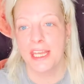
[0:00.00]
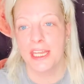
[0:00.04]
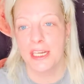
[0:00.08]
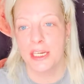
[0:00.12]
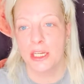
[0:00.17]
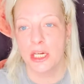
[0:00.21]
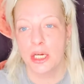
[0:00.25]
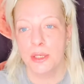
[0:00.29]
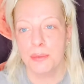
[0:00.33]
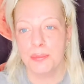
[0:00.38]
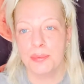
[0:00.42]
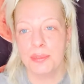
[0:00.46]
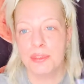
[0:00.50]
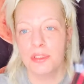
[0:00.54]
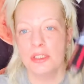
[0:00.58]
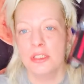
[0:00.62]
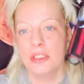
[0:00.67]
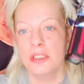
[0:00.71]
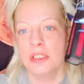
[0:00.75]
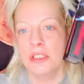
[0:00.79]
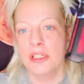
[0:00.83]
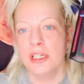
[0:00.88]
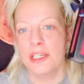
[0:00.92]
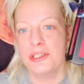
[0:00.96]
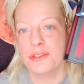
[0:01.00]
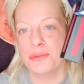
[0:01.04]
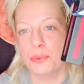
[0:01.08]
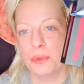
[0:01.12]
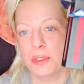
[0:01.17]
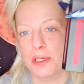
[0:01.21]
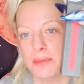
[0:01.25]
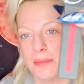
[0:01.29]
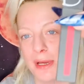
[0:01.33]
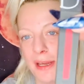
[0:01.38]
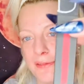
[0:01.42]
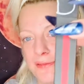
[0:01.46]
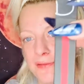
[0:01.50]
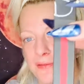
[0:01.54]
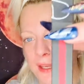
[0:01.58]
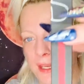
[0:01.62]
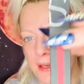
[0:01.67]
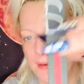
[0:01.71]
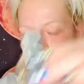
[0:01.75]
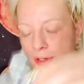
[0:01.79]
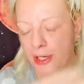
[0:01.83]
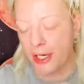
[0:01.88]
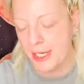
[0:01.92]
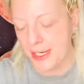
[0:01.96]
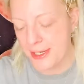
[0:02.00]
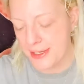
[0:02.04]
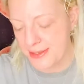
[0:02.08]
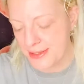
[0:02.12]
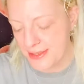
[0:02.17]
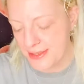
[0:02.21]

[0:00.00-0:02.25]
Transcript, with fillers: Up. It's one of my favorites.